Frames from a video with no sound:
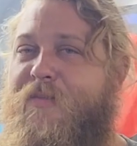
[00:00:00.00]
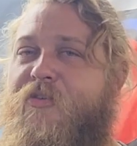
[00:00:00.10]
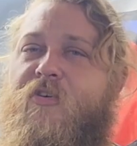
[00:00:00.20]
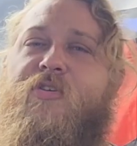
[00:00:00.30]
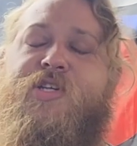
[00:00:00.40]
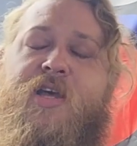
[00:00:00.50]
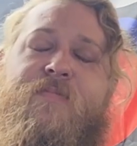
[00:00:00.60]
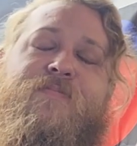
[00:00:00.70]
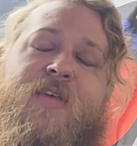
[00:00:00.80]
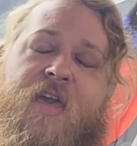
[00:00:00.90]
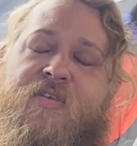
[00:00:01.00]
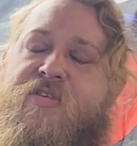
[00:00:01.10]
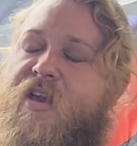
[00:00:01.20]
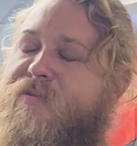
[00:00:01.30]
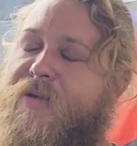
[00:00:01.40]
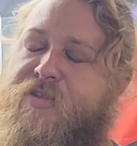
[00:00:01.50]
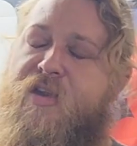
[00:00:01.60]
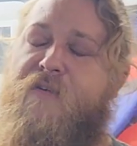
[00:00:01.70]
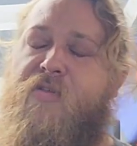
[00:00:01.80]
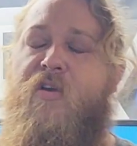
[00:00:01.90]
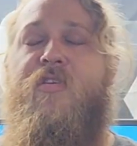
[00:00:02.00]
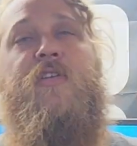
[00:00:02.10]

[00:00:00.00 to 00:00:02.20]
your drawer shut, kind of sucks about soft closing